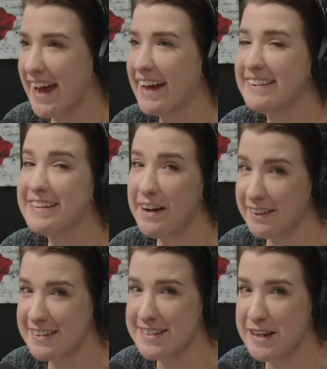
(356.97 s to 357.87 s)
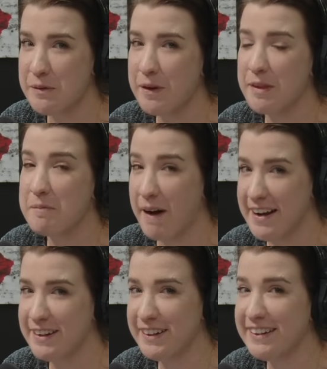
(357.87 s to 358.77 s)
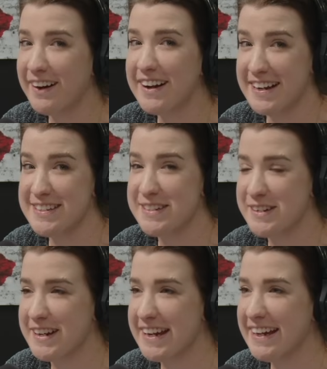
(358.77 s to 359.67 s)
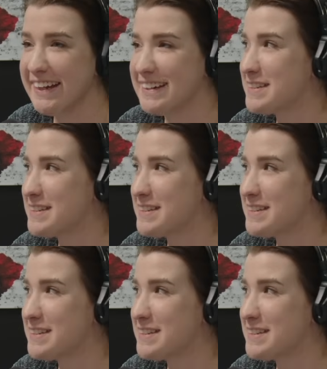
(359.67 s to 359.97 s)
and theology with a minor in art history.